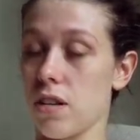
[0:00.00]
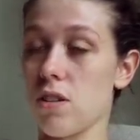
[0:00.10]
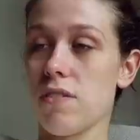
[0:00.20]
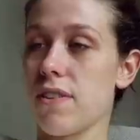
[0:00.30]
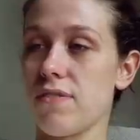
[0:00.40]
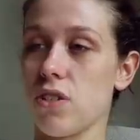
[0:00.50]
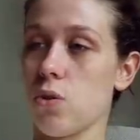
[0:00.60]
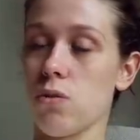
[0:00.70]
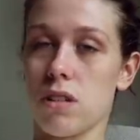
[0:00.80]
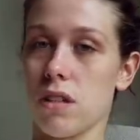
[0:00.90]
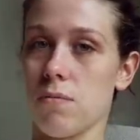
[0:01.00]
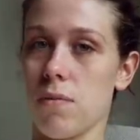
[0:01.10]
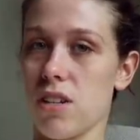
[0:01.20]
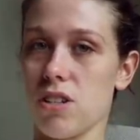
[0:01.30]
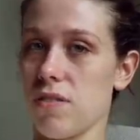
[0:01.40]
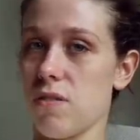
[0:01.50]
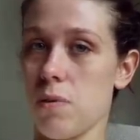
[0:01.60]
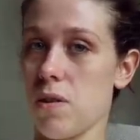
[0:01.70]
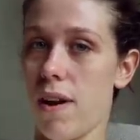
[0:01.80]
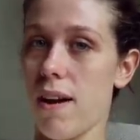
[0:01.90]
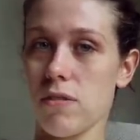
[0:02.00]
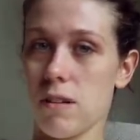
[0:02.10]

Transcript: I don't even have to talk to them. I just have to be around